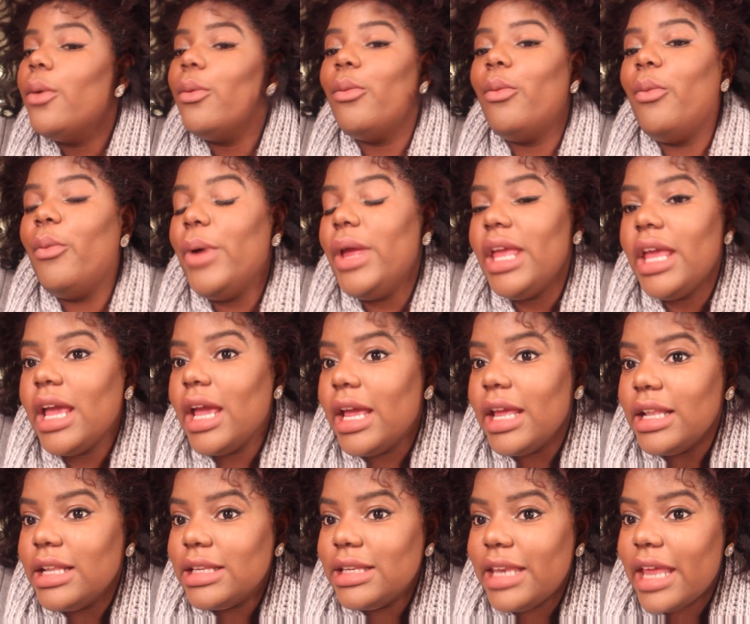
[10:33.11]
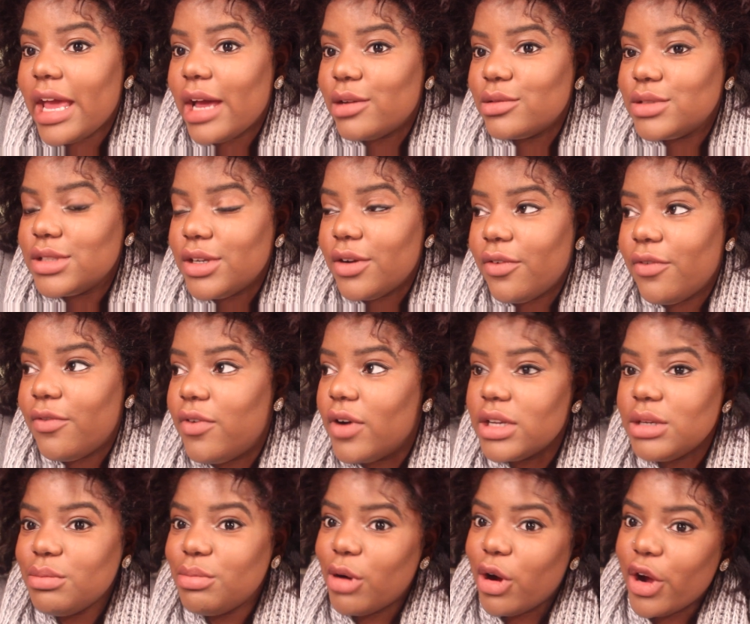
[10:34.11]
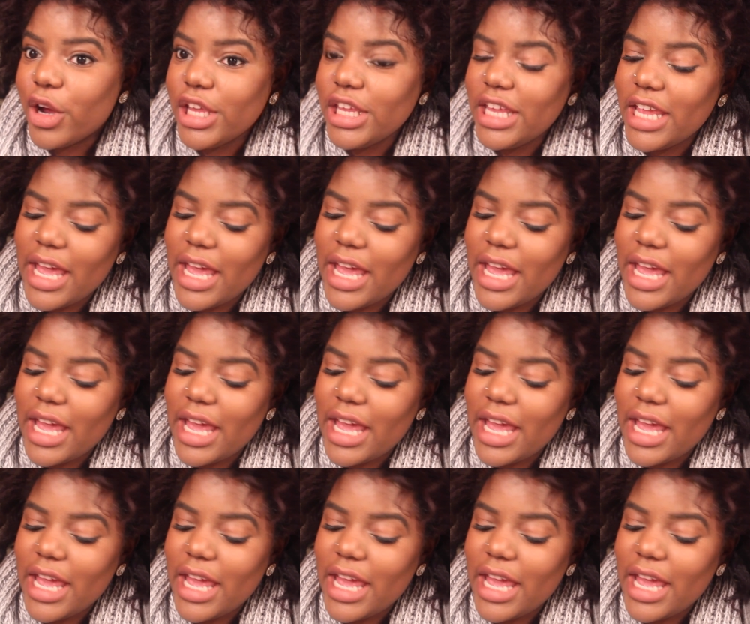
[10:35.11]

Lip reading: we ain't down to the fun part